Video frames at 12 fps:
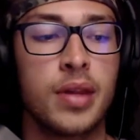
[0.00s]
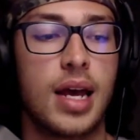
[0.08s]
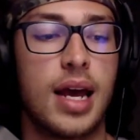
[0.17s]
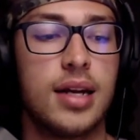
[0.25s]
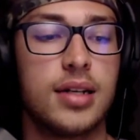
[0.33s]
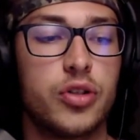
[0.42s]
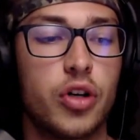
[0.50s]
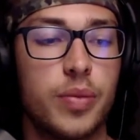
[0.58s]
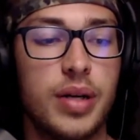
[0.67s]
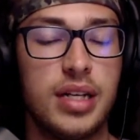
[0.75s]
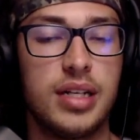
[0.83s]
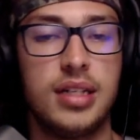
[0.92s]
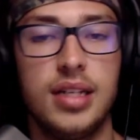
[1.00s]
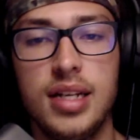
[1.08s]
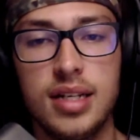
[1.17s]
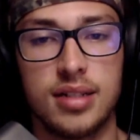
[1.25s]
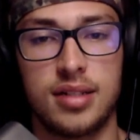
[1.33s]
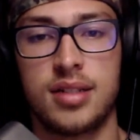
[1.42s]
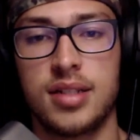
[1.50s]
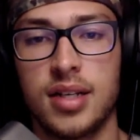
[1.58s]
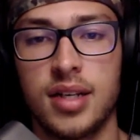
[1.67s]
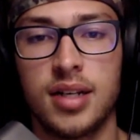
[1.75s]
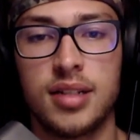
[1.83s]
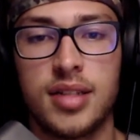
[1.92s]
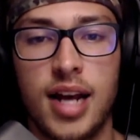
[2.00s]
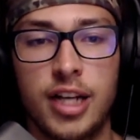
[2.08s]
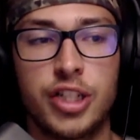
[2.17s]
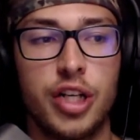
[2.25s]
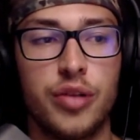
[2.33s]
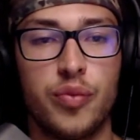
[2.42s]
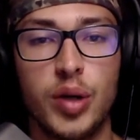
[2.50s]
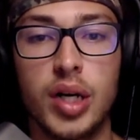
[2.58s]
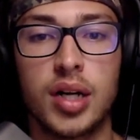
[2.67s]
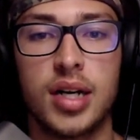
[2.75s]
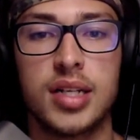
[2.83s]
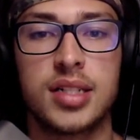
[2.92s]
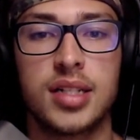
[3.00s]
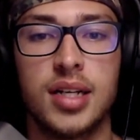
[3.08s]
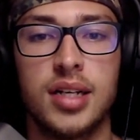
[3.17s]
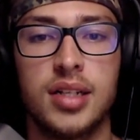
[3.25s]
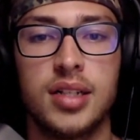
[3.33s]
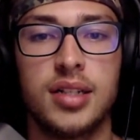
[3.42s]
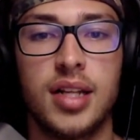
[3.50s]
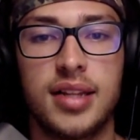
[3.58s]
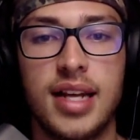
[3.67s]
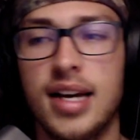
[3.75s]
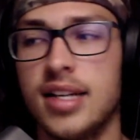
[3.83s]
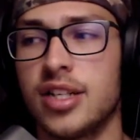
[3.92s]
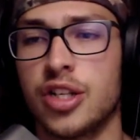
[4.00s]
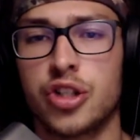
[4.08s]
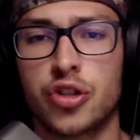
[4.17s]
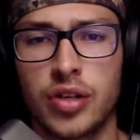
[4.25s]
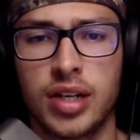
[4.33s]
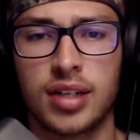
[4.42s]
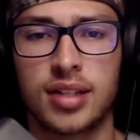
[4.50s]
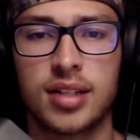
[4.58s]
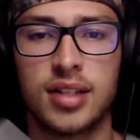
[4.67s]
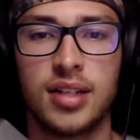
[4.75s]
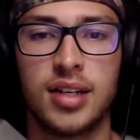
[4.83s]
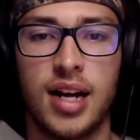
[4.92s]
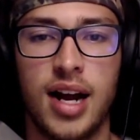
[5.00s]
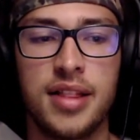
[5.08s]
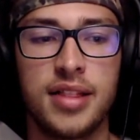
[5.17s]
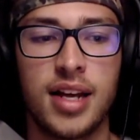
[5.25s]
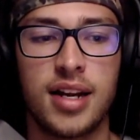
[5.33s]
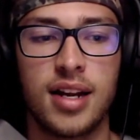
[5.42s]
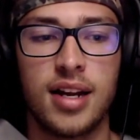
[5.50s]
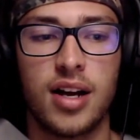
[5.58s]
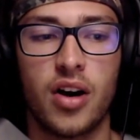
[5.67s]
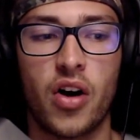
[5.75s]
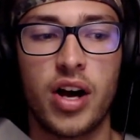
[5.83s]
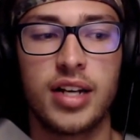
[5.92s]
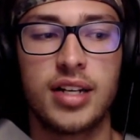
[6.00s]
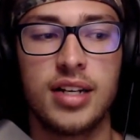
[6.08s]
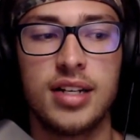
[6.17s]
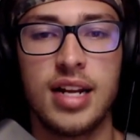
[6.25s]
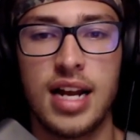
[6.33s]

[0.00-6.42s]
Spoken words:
And it took me years to actually realize that that is a strength, and that I can